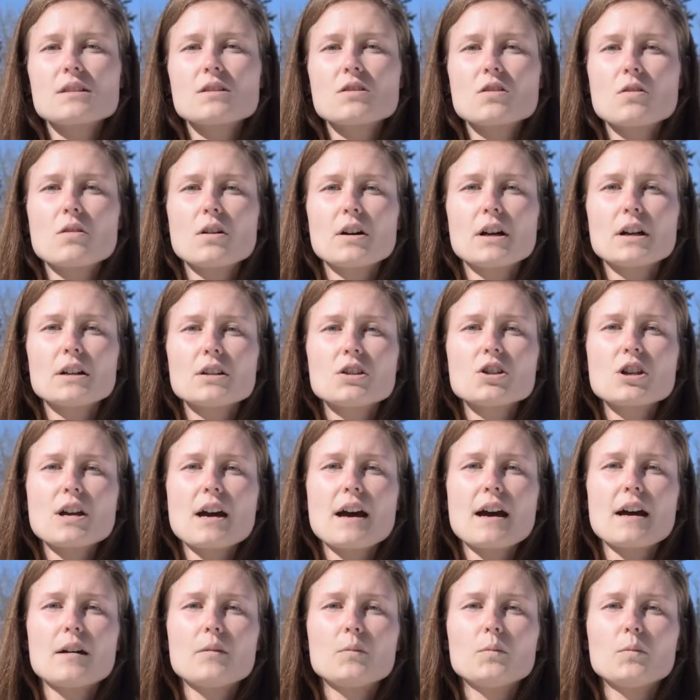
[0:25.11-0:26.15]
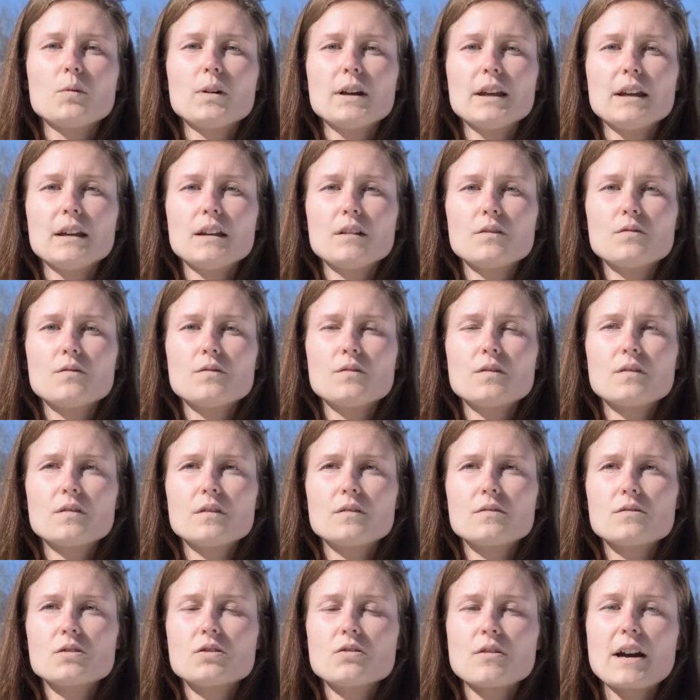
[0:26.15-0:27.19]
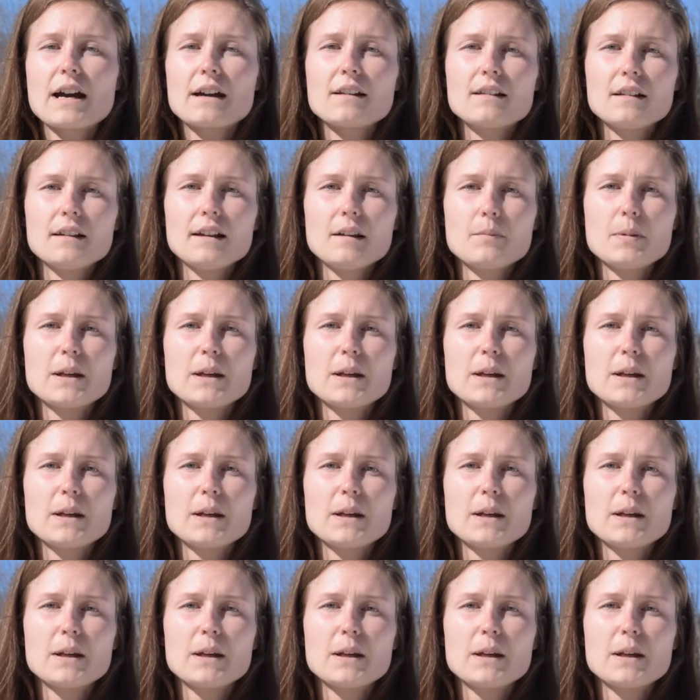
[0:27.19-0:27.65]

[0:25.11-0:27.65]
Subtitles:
George, we've directly